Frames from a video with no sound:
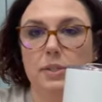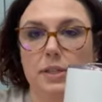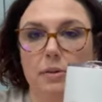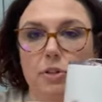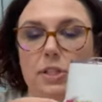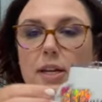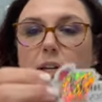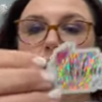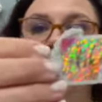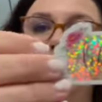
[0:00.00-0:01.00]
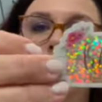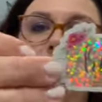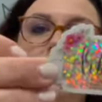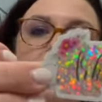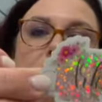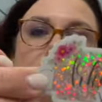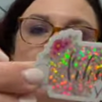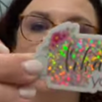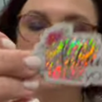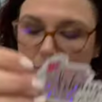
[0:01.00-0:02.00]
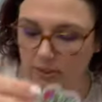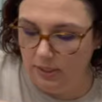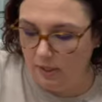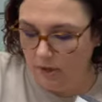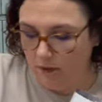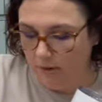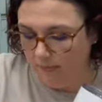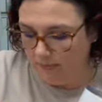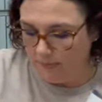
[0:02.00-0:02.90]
So she's got a shiny Arkansas Yarn Co. sticker.